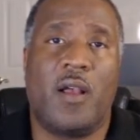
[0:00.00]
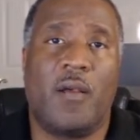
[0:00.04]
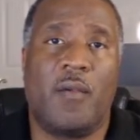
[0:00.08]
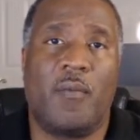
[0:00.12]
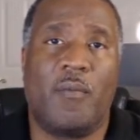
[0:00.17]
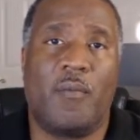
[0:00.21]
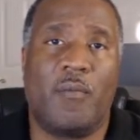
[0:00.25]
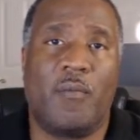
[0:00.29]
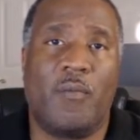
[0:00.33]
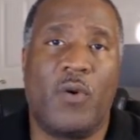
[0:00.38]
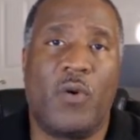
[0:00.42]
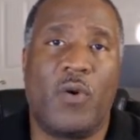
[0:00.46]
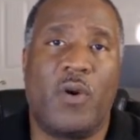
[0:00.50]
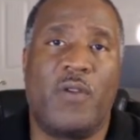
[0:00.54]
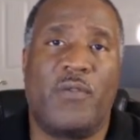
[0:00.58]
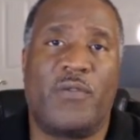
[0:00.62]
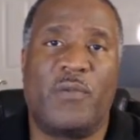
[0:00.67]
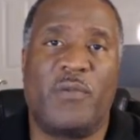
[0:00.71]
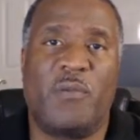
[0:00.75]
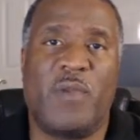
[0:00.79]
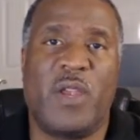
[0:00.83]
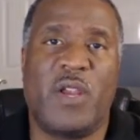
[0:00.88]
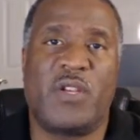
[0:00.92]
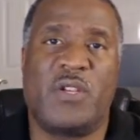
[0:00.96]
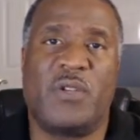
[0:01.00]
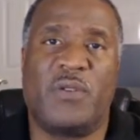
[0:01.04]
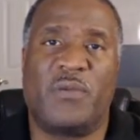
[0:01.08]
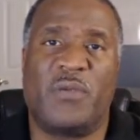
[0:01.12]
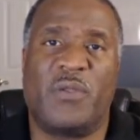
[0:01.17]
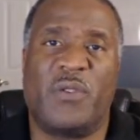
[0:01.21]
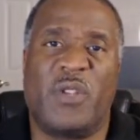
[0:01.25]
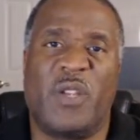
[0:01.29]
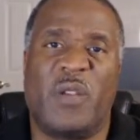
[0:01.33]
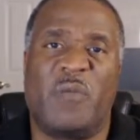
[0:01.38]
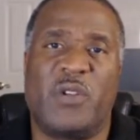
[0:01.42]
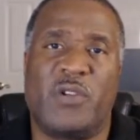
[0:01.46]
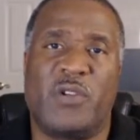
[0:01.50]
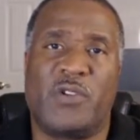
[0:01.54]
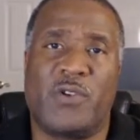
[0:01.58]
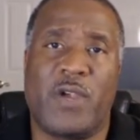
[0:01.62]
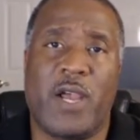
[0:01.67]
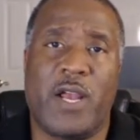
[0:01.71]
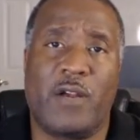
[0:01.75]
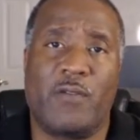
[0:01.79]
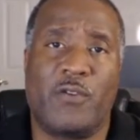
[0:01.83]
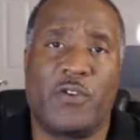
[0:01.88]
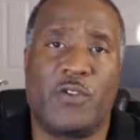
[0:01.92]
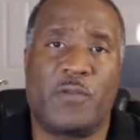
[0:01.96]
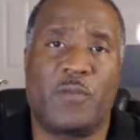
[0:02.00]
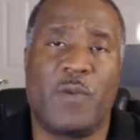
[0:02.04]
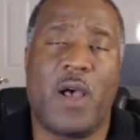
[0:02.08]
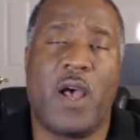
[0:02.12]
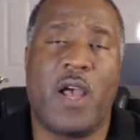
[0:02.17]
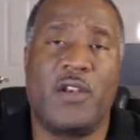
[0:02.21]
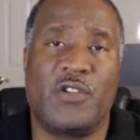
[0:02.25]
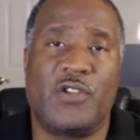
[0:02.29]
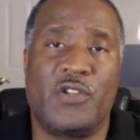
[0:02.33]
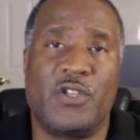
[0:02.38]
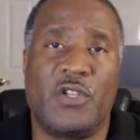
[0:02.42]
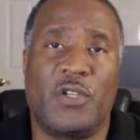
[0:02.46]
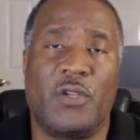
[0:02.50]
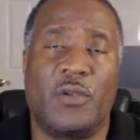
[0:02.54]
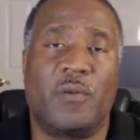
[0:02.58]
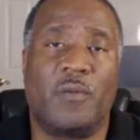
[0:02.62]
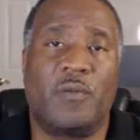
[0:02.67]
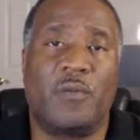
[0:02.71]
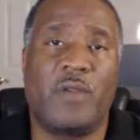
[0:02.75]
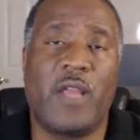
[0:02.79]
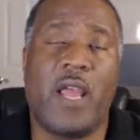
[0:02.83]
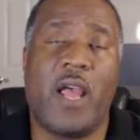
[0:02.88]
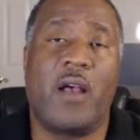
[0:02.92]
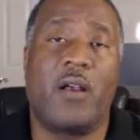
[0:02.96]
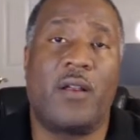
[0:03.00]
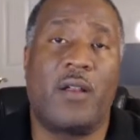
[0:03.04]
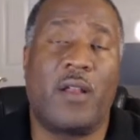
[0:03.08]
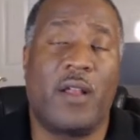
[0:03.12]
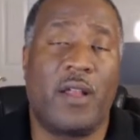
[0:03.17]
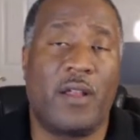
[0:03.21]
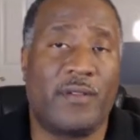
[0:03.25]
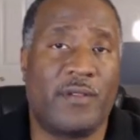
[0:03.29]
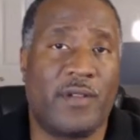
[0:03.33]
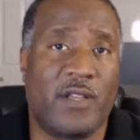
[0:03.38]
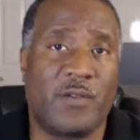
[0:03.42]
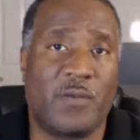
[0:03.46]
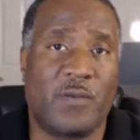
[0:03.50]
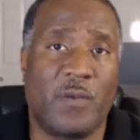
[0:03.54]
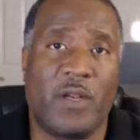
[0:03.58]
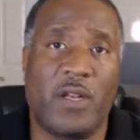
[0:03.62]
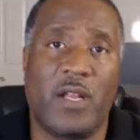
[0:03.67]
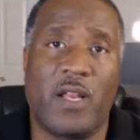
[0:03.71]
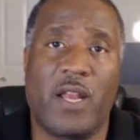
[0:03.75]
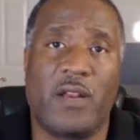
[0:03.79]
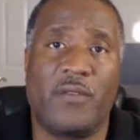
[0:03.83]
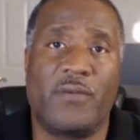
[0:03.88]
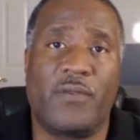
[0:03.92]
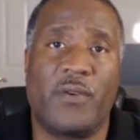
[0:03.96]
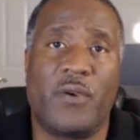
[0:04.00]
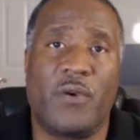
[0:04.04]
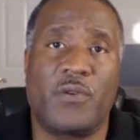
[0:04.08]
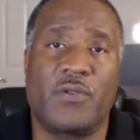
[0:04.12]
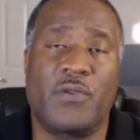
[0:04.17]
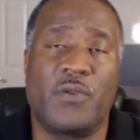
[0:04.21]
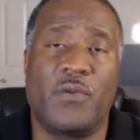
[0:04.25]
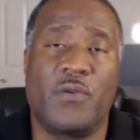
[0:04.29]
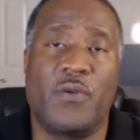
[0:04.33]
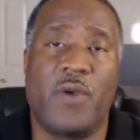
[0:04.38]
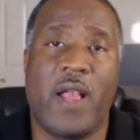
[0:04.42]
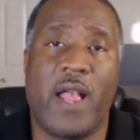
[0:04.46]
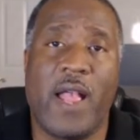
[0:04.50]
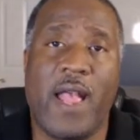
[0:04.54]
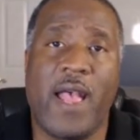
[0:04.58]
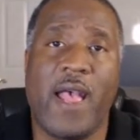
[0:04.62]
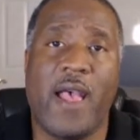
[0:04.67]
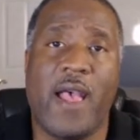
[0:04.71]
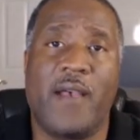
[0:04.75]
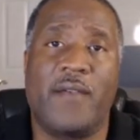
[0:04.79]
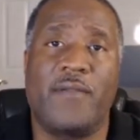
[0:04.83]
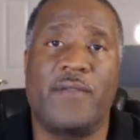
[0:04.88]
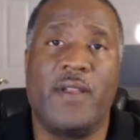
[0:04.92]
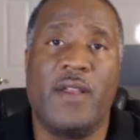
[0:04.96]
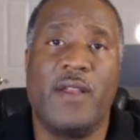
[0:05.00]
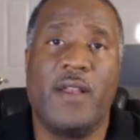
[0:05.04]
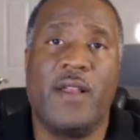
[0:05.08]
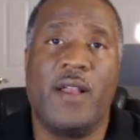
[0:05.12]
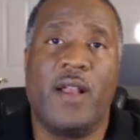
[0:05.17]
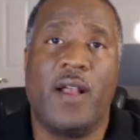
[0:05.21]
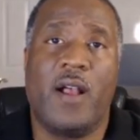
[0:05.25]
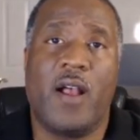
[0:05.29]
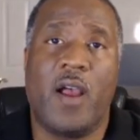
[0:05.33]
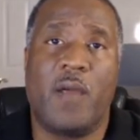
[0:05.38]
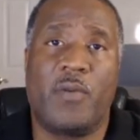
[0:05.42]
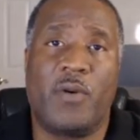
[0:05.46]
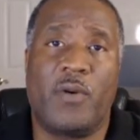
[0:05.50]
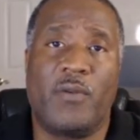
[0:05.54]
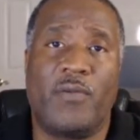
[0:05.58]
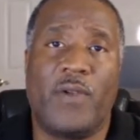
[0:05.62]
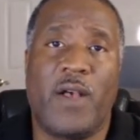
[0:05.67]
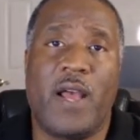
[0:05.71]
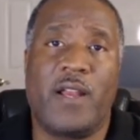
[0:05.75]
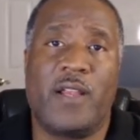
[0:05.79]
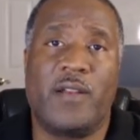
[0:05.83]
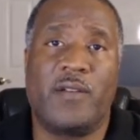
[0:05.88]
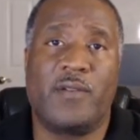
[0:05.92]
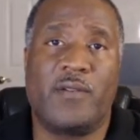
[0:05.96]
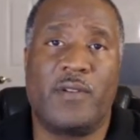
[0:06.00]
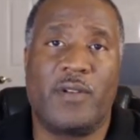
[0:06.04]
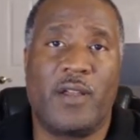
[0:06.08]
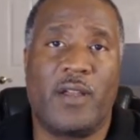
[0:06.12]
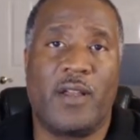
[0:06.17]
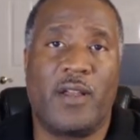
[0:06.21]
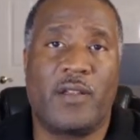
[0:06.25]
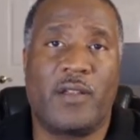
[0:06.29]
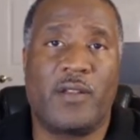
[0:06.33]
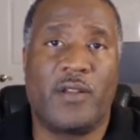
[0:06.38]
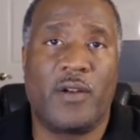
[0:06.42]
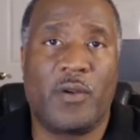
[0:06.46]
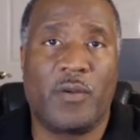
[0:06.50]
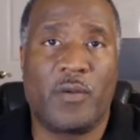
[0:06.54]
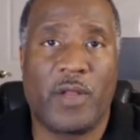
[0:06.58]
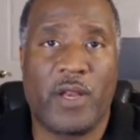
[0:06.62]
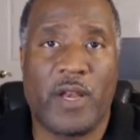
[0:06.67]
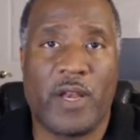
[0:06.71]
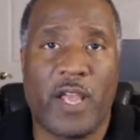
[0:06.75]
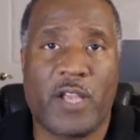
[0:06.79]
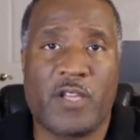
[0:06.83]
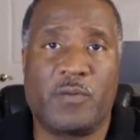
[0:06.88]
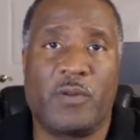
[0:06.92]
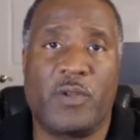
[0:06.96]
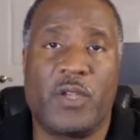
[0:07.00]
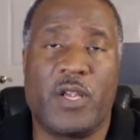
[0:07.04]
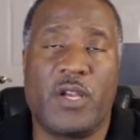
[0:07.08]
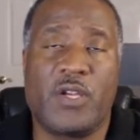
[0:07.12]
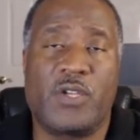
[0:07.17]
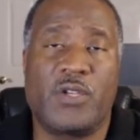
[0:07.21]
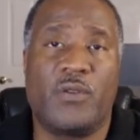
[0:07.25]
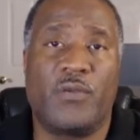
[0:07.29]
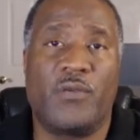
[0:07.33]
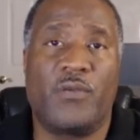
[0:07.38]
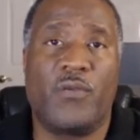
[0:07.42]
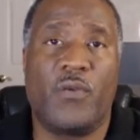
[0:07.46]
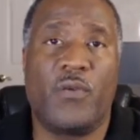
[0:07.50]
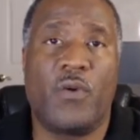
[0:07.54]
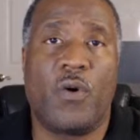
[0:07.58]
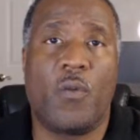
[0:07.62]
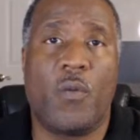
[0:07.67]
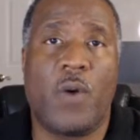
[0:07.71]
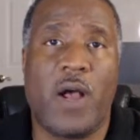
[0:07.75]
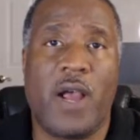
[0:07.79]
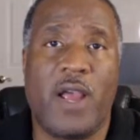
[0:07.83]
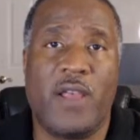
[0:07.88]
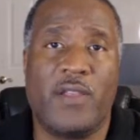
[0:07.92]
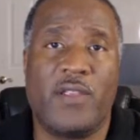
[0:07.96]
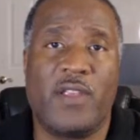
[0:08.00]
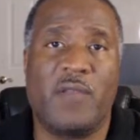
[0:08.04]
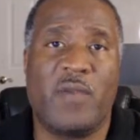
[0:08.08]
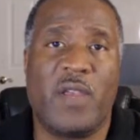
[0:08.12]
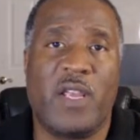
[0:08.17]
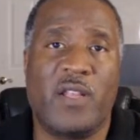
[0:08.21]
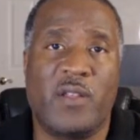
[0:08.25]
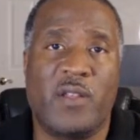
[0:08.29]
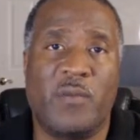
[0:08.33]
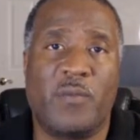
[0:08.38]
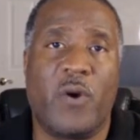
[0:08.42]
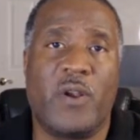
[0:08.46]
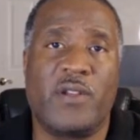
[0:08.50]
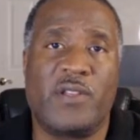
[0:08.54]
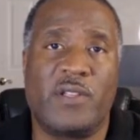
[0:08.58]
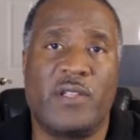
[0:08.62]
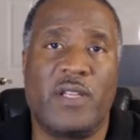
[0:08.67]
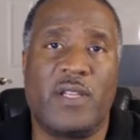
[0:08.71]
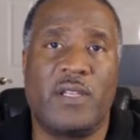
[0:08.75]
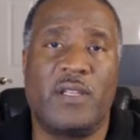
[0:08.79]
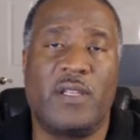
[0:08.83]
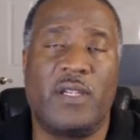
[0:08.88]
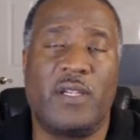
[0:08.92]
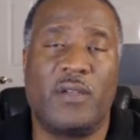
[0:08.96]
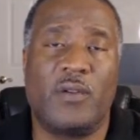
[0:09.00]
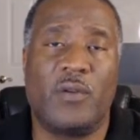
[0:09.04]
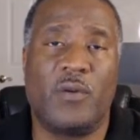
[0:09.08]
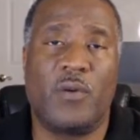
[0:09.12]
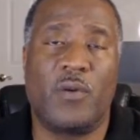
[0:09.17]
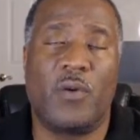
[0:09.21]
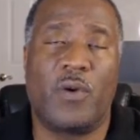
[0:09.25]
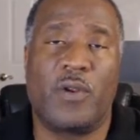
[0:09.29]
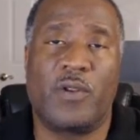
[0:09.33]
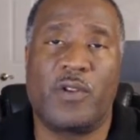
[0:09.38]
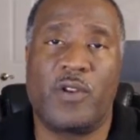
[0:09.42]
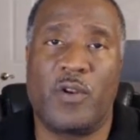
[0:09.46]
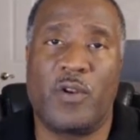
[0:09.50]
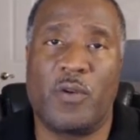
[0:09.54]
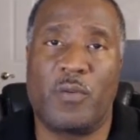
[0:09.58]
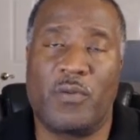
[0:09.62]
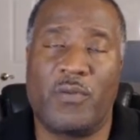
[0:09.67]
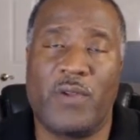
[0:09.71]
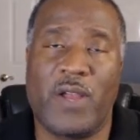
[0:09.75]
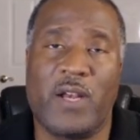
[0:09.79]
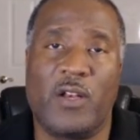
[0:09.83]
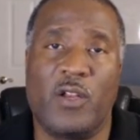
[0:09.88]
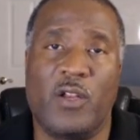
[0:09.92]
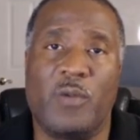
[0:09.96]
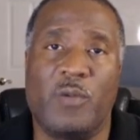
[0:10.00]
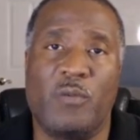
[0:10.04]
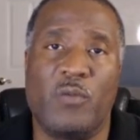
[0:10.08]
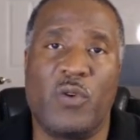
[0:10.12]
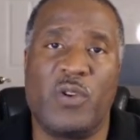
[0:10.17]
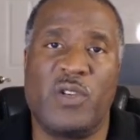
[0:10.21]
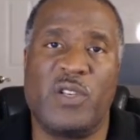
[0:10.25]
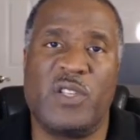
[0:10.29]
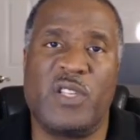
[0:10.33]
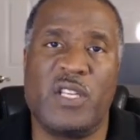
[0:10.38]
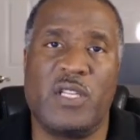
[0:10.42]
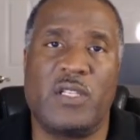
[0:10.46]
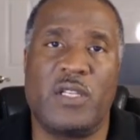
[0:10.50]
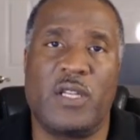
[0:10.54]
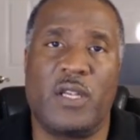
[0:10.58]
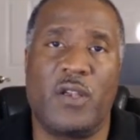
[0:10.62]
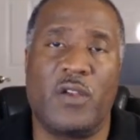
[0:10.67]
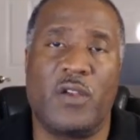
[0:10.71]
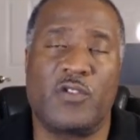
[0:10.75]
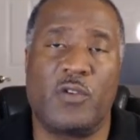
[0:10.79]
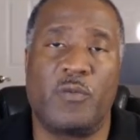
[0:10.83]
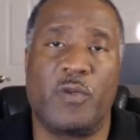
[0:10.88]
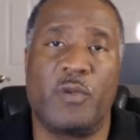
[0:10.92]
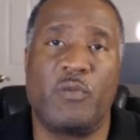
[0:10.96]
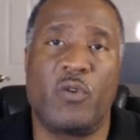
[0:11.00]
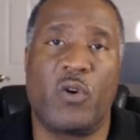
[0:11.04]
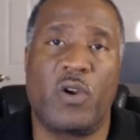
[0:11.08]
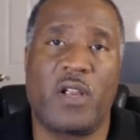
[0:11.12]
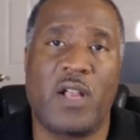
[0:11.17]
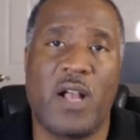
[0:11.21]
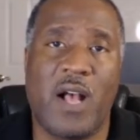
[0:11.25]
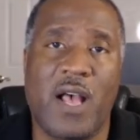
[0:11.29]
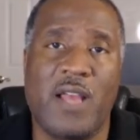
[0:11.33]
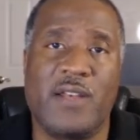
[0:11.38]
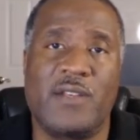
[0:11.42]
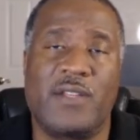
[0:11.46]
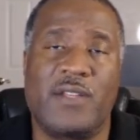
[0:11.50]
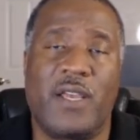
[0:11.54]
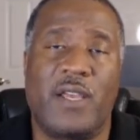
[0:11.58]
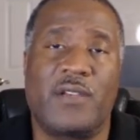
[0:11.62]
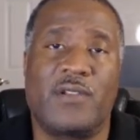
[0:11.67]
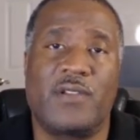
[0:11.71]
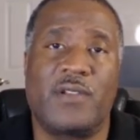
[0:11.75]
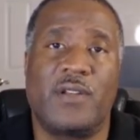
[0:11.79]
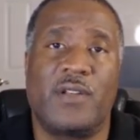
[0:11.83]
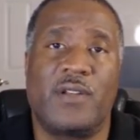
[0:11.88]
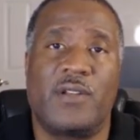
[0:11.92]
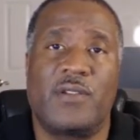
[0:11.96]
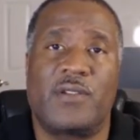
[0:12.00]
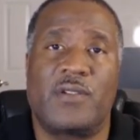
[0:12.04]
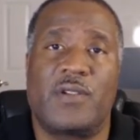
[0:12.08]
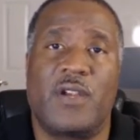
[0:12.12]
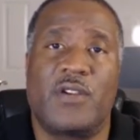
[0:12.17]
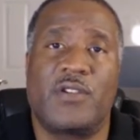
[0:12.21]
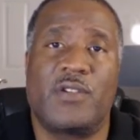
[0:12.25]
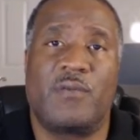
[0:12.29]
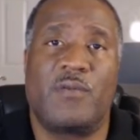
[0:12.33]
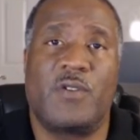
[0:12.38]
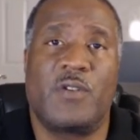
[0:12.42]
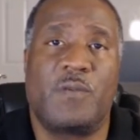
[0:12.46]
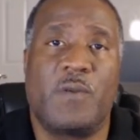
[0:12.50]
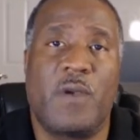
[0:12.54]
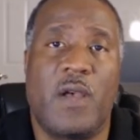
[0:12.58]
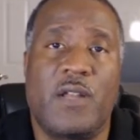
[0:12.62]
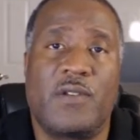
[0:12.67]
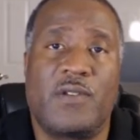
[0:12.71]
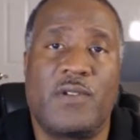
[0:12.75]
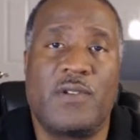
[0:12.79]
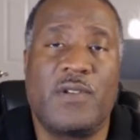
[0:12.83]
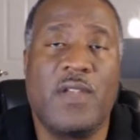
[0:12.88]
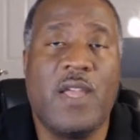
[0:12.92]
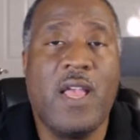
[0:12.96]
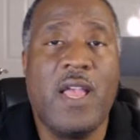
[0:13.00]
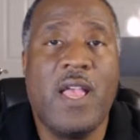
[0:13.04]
more information for them to try to respond to you. Now, there's been a lot of folks who have provided an explanation for why they made the points they did, or providing a little bit more details, a little bit more context in the discussion responses.